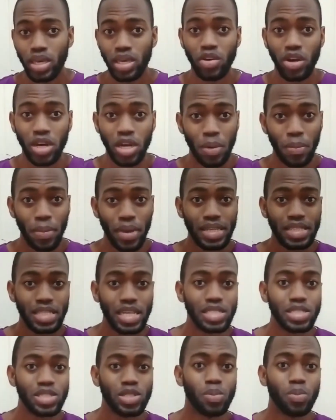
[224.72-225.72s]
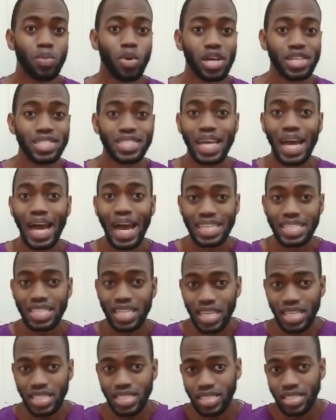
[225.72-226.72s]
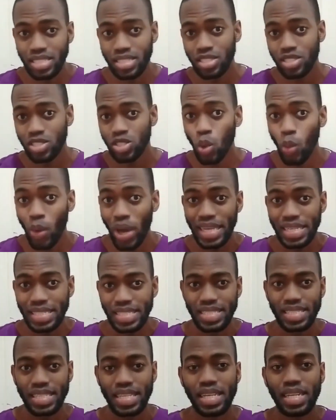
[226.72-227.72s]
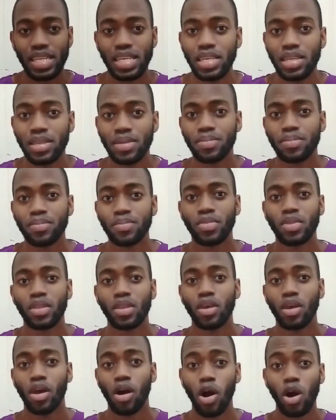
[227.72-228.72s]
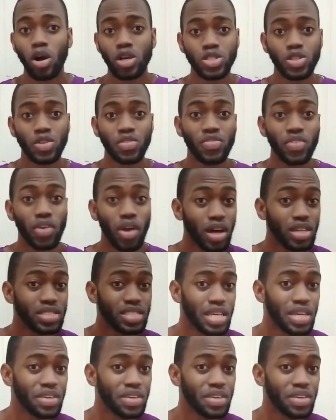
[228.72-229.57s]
recommend that you brush at least twice daily. Also flossing,